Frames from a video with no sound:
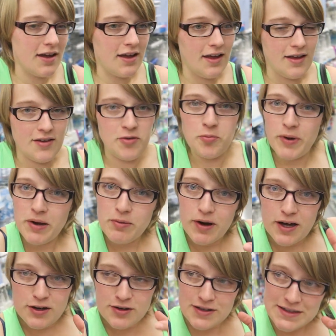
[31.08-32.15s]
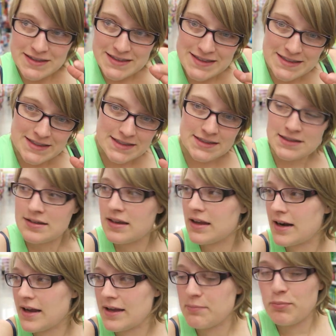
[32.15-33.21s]
a spray bottle
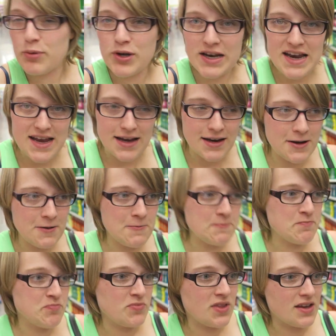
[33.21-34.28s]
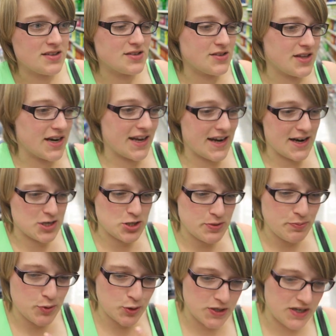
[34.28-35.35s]
that I can put it in so that I can
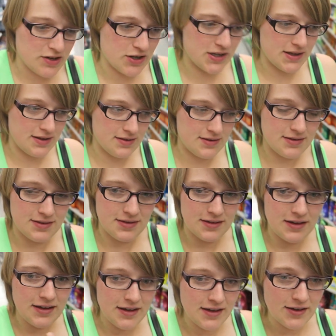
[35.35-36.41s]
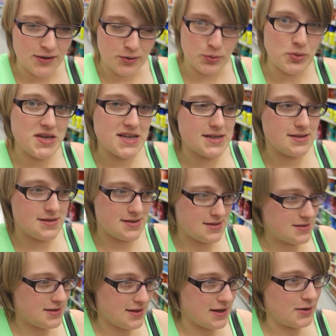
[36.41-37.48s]
actually put it on the weeds
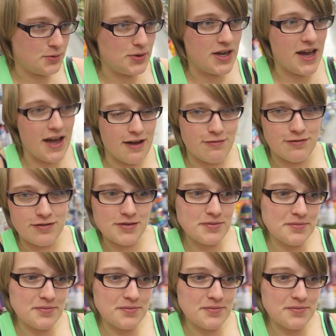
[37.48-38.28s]
that we have.